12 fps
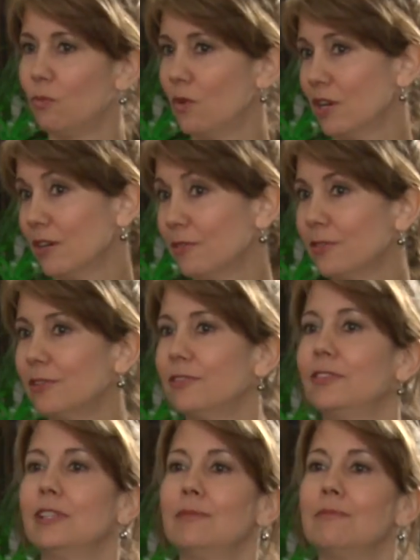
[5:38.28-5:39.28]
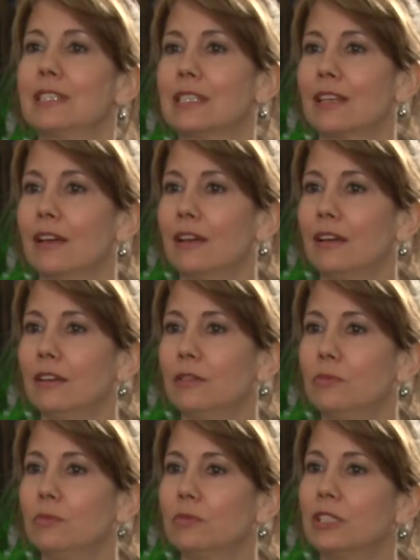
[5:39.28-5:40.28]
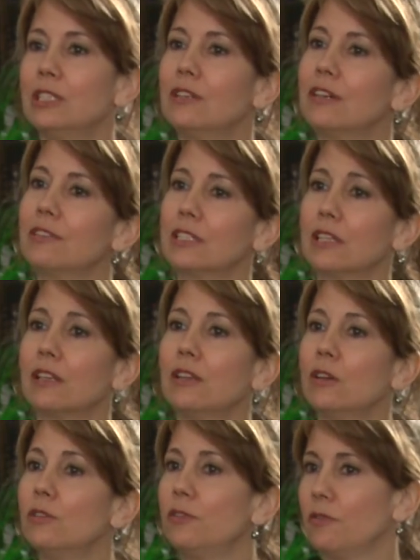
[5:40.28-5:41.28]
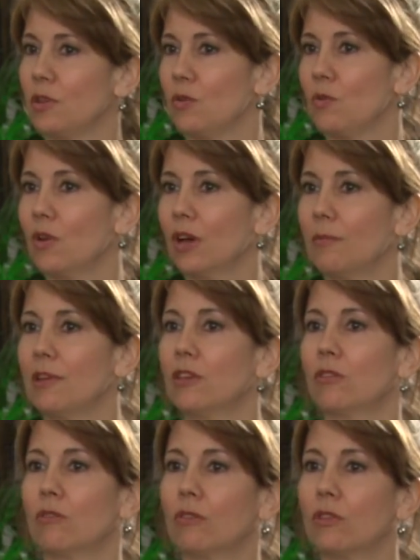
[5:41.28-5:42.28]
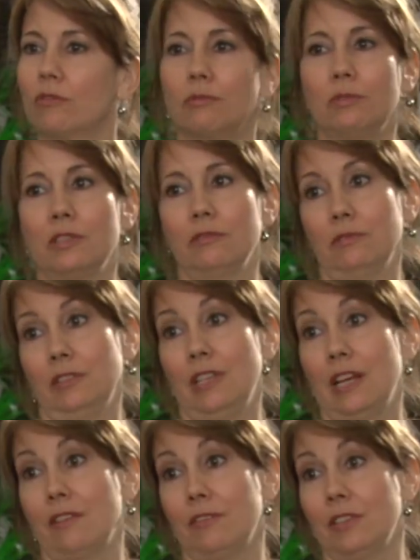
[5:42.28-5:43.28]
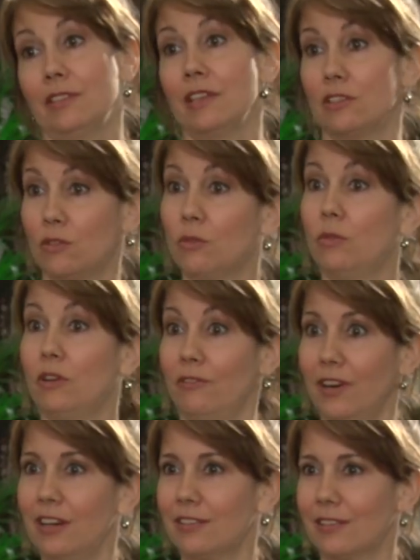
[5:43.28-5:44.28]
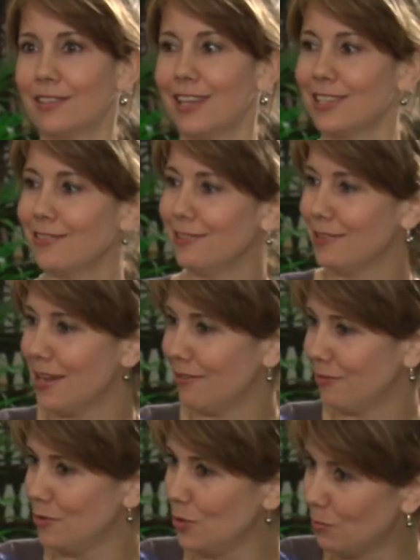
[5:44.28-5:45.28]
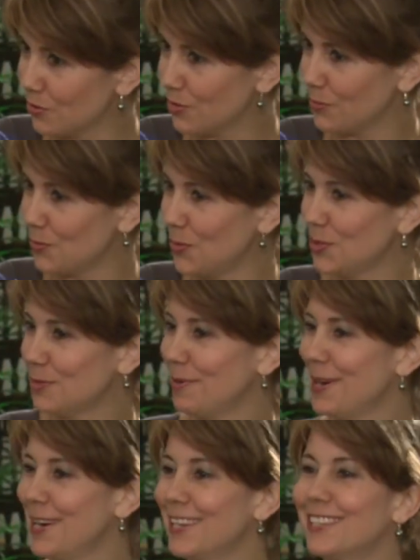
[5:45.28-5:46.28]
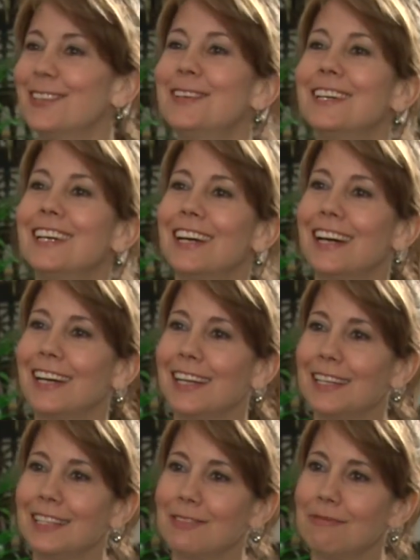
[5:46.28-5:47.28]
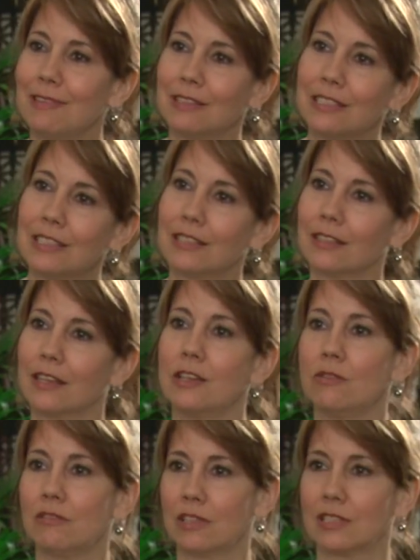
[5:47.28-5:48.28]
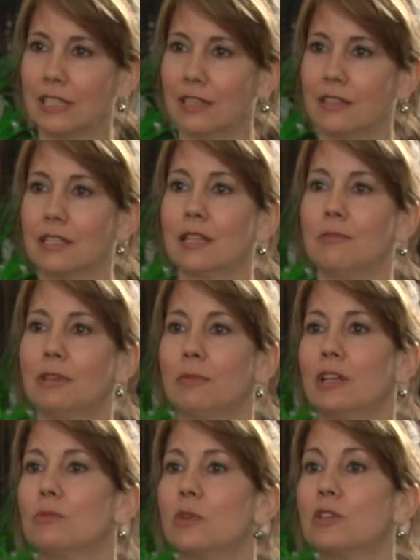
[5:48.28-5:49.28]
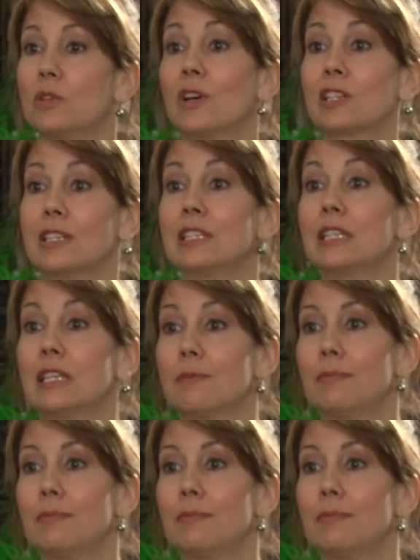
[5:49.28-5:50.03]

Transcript: wonderful films. Can you give us a little overview? I mean, you what a lack of success. You were very successful. You have numerous awards behind you. What can you just tell us a little bit about what you actually did